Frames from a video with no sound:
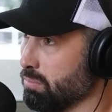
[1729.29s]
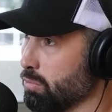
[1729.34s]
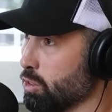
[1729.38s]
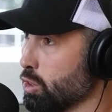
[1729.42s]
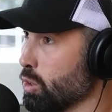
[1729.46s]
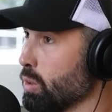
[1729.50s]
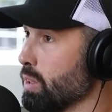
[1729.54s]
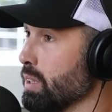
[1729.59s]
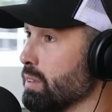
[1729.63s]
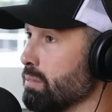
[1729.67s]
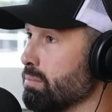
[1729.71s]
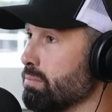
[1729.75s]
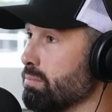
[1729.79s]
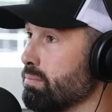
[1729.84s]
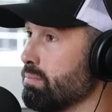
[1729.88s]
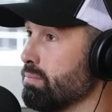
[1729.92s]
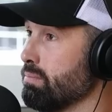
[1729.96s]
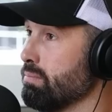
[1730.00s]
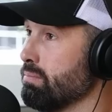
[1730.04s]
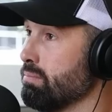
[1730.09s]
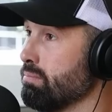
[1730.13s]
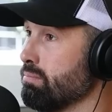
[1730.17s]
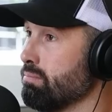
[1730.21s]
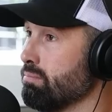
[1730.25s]
do it.
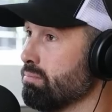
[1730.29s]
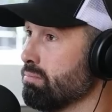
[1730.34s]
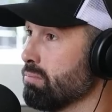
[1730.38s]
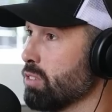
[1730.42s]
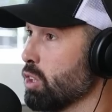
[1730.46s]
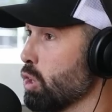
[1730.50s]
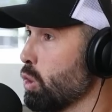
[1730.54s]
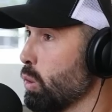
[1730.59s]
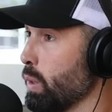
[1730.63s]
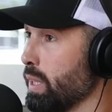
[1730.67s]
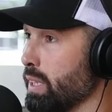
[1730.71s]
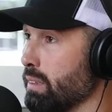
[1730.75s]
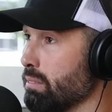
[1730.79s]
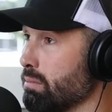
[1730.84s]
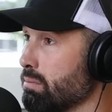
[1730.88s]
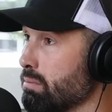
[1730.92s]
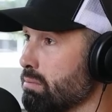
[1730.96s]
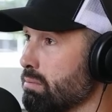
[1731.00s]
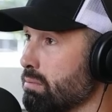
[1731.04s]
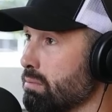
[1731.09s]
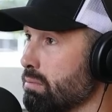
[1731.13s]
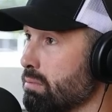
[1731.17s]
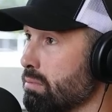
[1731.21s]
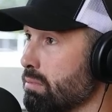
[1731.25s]
Quit.
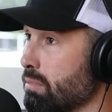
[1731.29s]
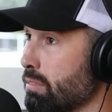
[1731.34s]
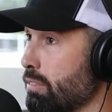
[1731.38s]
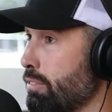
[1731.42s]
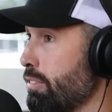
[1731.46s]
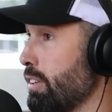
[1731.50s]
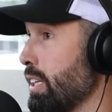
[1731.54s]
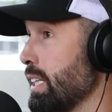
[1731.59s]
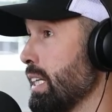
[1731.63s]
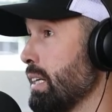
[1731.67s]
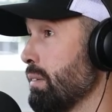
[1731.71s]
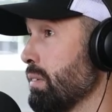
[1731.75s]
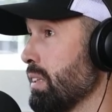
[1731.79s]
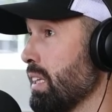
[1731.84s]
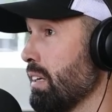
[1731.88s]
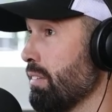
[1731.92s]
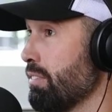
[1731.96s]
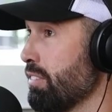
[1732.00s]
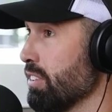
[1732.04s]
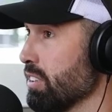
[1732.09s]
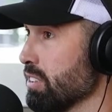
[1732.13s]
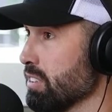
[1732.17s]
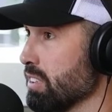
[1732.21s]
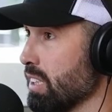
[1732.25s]
Find out what that
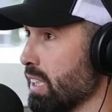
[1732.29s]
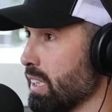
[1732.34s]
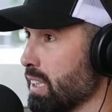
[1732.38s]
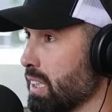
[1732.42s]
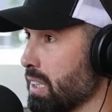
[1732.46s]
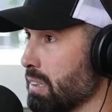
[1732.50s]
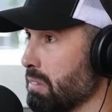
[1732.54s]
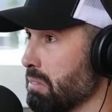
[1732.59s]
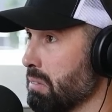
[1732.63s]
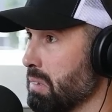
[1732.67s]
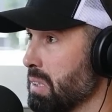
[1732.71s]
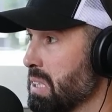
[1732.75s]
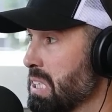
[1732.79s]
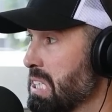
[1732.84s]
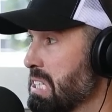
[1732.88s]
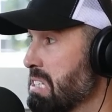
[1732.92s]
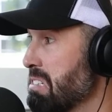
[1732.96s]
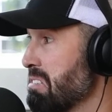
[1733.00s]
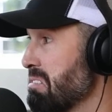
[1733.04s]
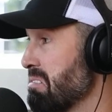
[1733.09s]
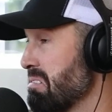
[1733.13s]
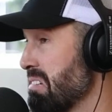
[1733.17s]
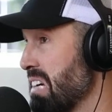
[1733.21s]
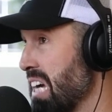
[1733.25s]
feels like.
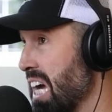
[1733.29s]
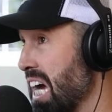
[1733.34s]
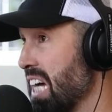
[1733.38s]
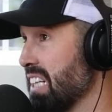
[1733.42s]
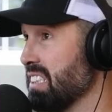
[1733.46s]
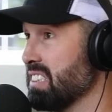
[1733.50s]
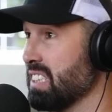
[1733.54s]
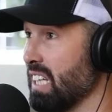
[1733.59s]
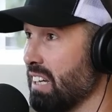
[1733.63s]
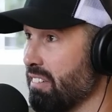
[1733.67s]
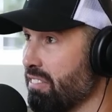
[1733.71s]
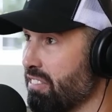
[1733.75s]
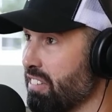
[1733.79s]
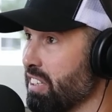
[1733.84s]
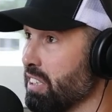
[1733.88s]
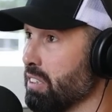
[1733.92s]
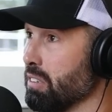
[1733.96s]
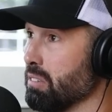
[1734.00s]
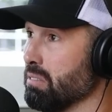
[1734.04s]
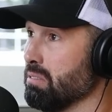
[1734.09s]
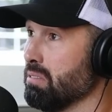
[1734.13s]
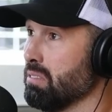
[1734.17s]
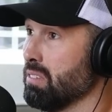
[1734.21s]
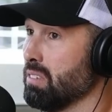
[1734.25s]
How does that
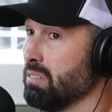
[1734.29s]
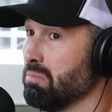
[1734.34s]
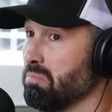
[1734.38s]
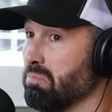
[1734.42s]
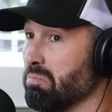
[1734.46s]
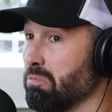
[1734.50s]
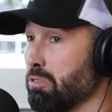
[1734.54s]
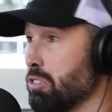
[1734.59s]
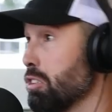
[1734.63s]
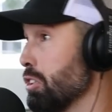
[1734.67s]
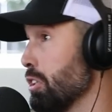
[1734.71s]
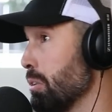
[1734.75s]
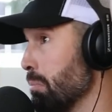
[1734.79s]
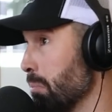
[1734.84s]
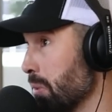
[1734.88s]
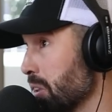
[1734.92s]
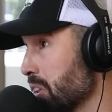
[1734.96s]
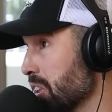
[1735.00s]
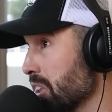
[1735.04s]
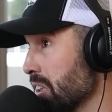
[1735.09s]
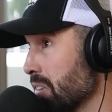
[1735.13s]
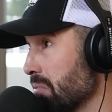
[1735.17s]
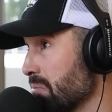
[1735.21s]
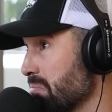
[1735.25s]
feel? Do you
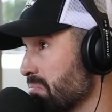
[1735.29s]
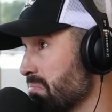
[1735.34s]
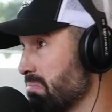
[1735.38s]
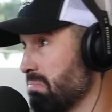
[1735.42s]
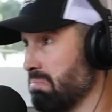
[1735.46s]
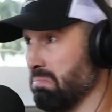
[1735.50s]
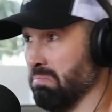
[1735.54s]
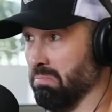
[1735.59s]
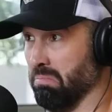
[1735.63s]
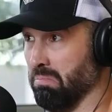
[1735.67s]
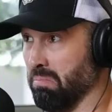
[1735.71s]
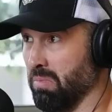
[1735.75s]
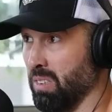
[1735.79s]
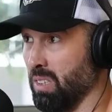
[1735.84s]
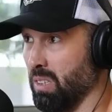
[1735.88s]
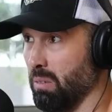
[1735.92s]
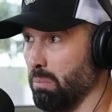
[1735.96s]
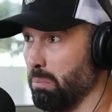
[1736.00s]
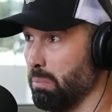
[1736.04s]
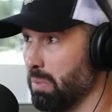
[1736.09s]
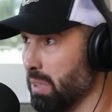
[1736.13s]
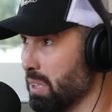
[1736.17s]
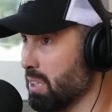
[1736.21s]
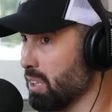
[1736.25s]
miss it?
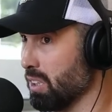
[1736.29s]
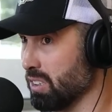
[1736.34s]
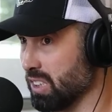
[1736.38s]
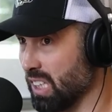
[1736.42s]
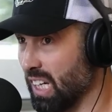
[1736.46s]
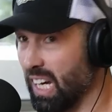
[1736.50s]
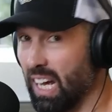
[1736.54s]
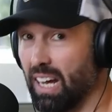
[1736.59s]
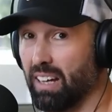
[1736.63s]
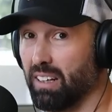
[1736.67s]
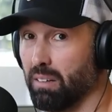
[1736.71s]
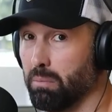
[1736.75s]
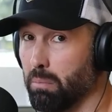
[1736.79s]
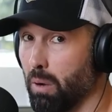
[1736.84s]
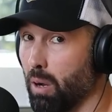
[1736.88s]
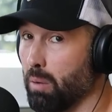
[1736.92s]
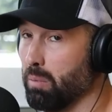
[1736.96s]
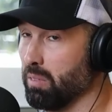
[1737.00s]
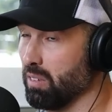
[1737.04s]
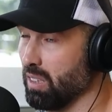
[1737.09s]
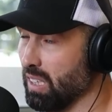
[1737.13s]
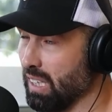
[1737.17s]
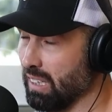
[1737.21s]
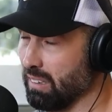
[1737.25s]
Because I had a
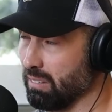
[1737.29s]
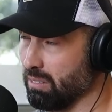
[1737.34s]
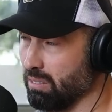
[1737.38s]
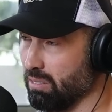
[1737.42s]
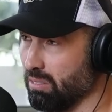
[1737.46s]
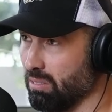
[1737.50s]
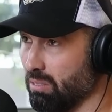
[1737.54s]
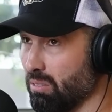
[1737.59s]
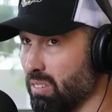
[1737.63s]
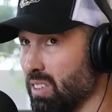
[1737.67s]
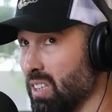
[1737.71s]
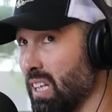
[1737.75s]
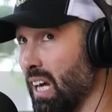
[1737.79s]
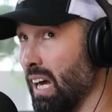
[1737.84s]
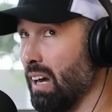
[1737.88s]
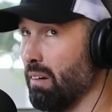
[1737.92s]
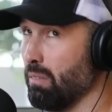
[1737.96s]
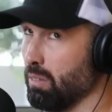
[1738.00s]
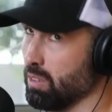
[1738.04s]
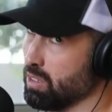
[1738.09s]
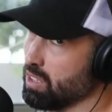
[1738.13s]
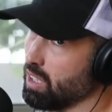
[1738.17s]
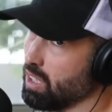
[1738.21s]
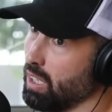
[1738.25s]
moment like with
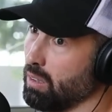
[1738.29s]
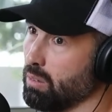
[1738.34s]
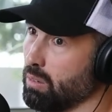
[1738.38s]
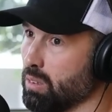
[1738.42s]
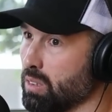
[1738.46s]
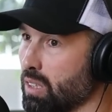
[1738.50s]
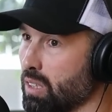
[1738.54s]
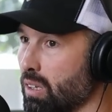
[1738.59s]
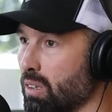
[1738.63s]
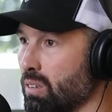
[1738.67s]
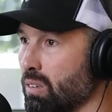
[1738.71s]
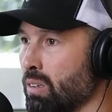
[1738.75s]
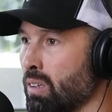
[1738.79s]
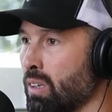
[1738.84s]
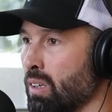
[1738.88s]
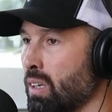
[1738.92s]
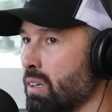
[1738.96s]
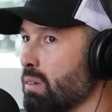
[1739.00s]
Taekwondo